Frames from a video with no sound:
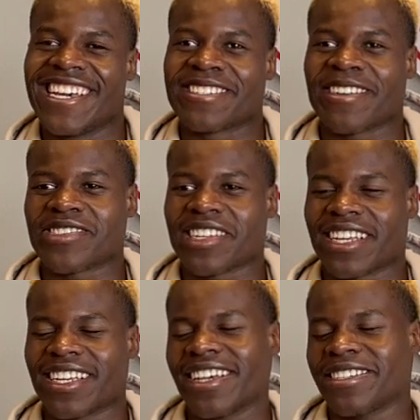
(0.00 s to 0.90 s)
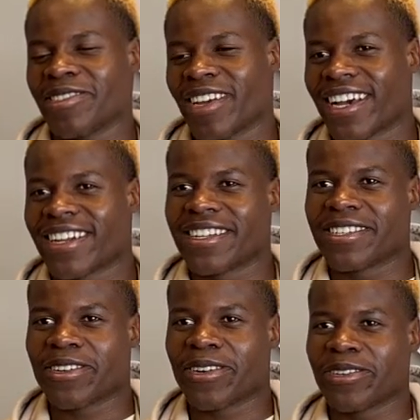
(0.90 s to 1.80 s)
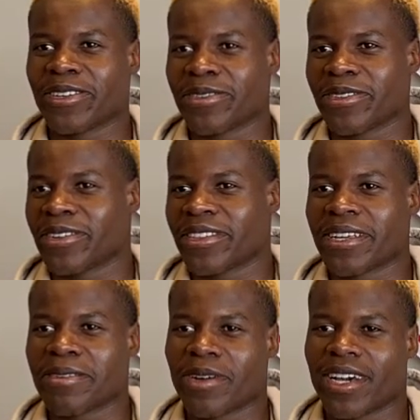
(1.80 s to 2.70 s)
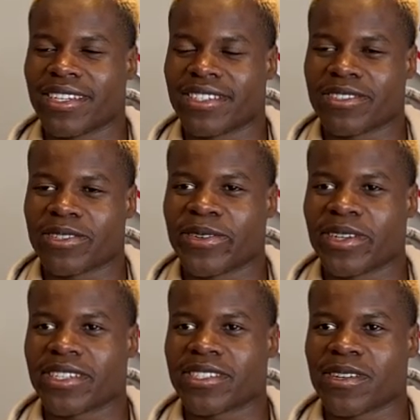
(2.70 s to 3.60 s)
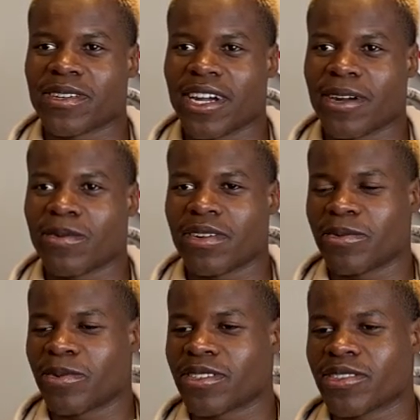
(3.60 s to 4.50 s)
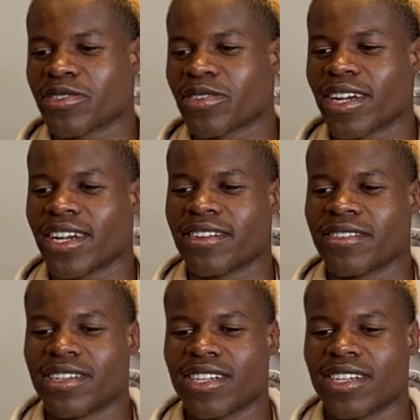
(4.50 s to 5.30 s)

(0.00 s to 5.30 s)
So I was like, yeah, you got it. You know, don't think about it, just do it. So I went to a tryout.